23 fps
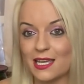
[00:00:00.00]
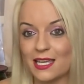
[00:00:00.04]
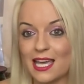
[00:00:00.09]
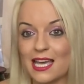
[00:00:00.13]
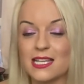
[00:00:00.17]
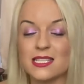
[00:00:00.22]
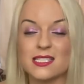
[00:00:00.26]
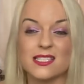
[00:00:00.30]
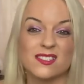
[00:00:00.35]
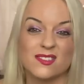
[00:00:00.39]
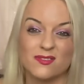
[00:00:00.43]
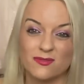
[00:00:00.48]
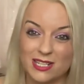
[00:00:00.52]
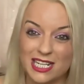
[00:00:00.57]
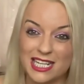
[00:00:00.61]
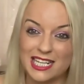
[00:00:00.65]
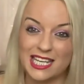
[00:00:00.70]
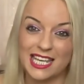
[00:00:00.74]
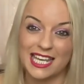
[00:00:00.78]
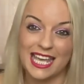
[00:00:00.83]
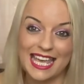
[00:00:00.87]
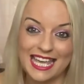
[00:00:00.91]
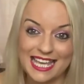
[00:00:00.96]
Okay, so it's a
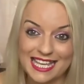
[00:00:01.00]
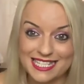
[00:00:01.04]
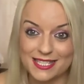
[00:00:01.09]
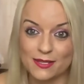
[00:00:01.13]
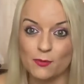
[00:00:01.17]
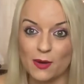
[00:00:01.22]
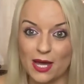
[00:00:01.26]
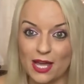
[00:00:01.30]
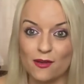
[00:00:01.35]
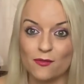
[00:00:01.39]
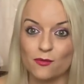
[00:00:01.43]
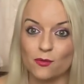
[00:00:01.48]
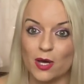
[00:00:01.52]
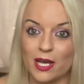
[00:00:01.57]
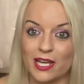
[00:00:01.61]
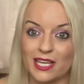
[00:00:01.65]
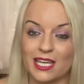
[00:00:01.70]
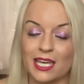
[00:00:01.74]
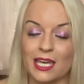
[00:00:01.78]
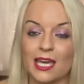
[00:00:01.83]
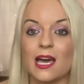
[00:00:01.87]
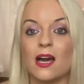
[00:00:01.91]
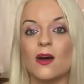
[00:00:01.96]
really easy way of
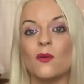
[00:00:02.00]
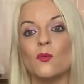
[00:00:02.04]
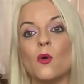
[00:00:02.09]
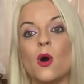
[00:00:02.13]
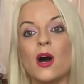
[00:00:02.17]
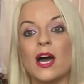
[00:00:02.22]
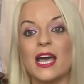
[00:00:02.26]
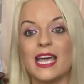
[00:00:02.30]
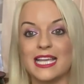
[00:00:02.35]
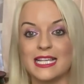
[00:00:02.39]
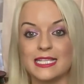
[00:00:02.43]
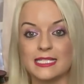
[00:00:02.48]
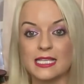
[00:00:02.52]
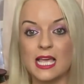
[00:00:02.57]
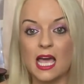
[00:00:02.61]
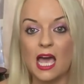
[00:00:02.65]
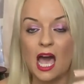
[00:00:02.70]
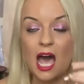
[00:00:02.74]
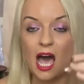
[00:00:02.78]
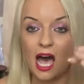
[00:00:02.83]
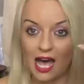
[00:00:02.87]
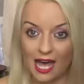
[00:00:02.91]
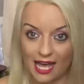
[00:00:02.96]
working out what is
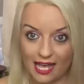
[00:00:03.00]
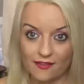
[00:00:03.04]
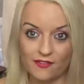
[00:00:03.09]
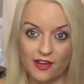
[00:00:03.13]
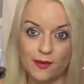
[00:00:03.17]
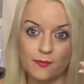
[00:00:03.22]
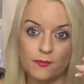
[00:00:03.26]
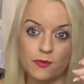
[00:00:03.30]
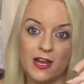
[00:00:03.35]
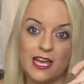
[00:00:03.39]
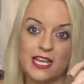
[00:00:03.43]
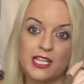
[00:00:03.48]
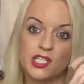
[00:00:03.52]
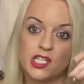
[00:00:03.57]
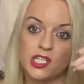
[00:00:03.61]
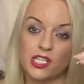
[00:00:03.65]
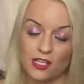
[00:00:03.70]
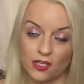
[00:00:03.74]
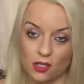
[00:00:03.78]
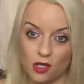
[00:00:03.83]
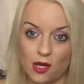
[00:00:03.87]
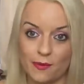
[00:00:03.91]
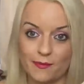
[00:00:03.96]
higher vibration
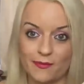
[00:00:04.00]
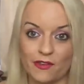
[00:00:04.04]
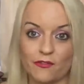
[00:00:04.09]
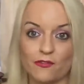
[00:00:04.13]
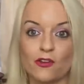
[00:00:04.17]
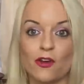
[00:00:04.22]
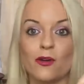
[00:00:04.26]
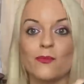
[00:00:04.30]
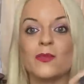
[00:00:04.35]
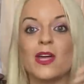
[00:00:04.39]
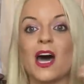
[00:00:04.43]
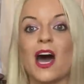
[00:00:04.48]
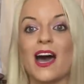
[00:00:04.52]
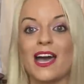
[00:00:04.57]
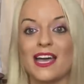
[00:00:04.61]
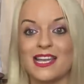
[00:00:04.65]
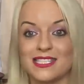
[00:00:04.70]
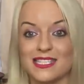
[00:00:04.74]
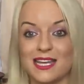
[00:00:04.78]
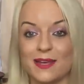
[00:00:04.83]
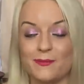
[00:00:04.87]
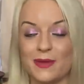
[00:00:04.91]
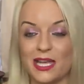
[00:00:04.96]
and coming from the
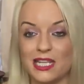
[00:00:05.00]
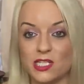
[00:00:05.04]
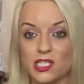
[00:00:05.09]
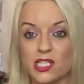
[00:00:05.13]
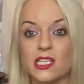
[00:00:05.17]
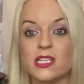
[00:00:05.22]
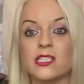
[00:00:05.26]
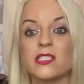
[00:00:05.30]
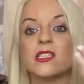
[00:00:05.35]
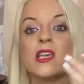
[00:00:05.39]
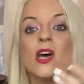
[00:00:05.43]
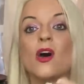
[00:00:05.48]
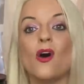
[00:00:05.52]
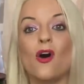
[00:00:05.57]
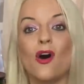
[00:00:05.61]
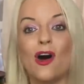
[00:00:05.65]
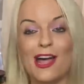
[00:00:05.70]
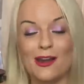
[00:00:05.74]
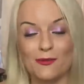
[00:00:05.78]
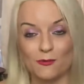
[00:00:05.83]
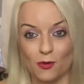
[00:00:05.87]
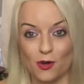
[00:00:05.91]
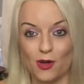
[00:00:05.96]
higher dimensions
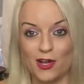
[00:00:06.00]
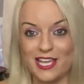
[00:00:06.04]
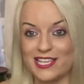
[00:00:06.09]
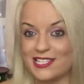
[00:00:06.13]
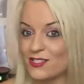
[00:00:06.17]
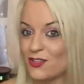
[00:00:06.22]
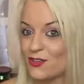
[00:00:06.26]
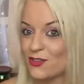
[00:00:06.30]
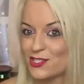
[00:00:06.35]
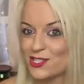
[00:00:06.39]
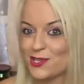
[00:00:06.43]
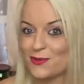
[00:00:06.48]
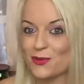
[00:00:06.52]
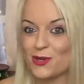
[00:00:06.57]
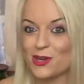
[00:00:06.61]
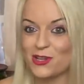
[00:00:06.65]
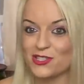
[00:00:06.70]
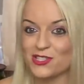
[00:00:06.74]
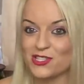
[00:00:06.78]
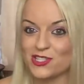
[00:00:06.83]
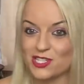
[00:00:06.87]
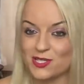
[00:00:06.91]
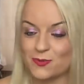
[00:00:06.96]
and what is your
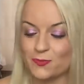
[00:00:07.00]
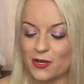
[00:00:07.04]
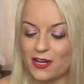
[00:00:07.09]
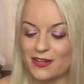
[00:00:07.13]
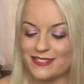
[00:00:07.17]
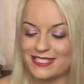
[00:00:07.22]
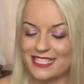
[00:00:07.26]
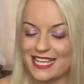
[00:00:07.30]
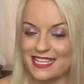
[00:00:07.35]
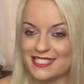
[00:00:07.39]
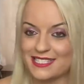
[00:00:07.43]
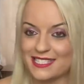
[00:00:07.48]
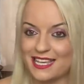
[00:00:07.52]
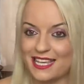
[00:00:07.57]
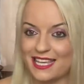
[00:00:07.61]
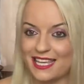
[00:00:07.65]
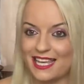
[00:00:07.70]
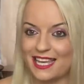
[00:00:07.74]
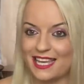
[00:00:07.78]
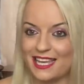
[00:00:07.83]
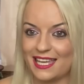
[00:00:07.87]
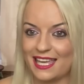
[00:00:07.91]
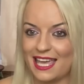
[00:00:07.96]
subconscious
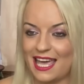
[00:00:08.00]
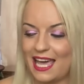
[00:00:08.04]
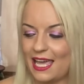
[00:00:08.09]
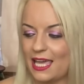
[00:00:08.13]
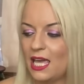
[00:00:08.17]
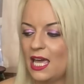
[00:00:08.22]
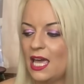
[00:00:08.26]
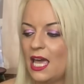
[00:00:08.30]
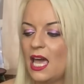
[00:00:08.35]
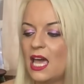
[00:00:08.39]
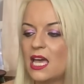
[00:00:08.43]
processing, okay?